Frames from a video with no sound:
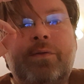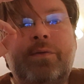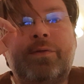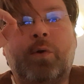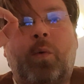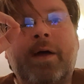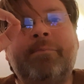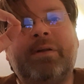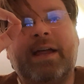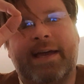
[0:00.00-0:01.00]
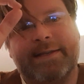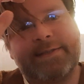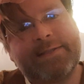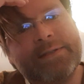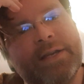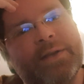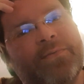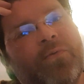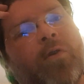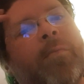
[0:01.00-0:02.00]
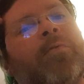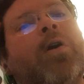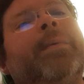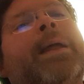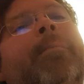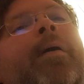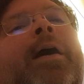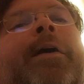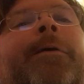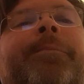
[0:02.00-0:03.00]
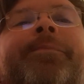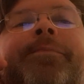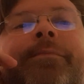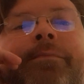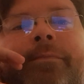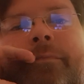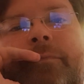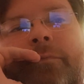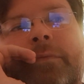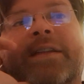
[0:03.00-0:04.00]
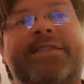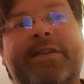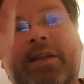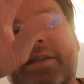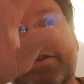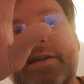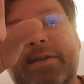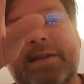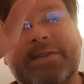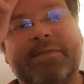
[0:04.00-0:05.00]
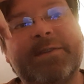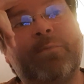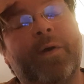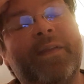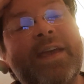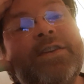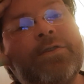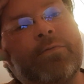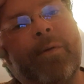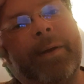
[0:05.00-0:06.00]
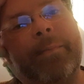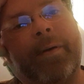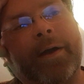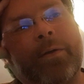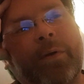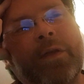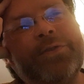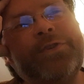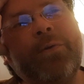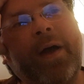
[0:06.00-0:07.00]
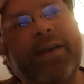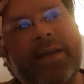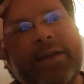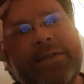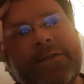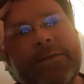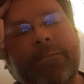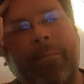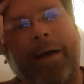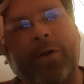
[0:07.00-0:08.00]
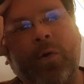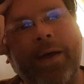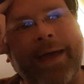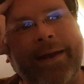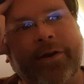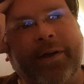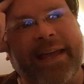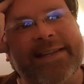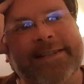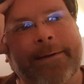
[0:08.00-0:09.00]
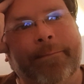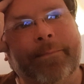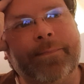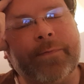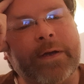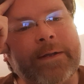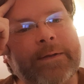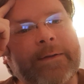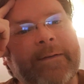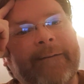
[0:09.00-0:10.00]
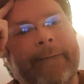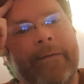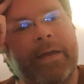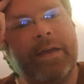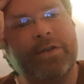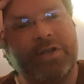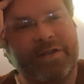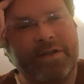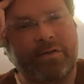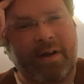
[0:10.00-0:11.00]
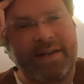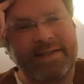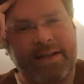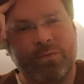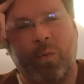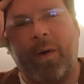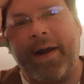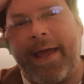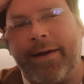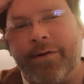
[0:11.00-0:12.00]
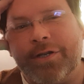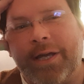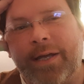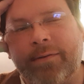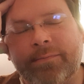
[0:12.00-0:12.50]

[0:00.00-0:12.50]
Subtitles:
The one place in the former Roman Empire, and still as of this point, the Eastern Roman Empire, where those two ideas, monoenergism, right? Jesus Christ has one energy.